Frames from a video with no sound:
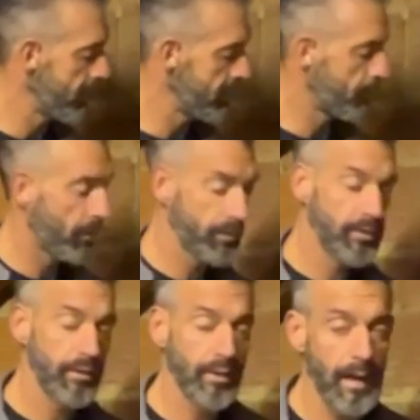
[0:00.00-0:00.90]
this
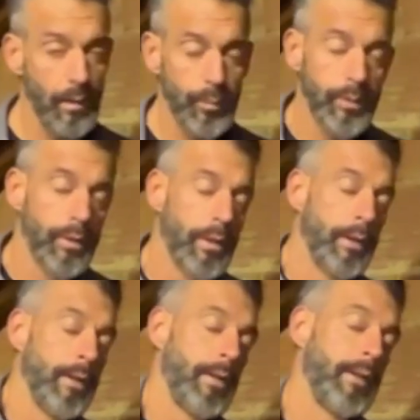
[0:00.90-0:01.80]
Potterton Gold
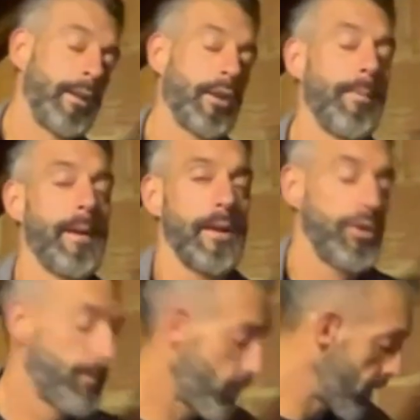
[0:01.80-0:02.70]

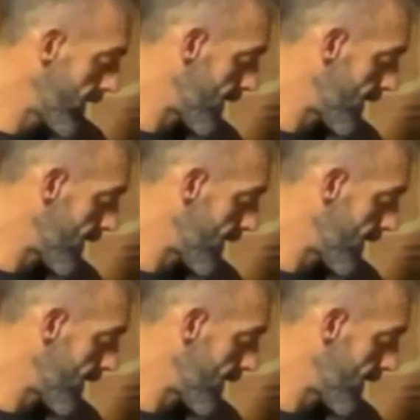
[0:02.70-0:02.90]
combination boiler.